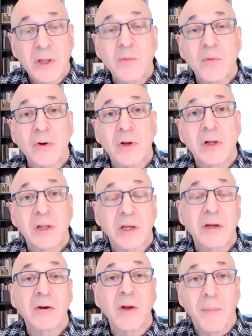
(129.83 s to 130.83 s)
weren't
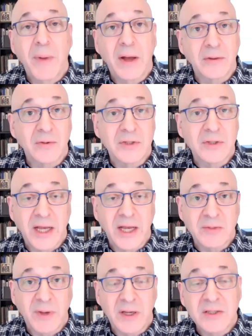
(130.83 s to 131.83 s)
clear about those
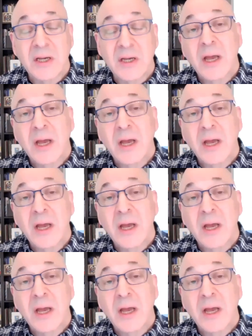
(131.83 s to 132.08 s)
aspects.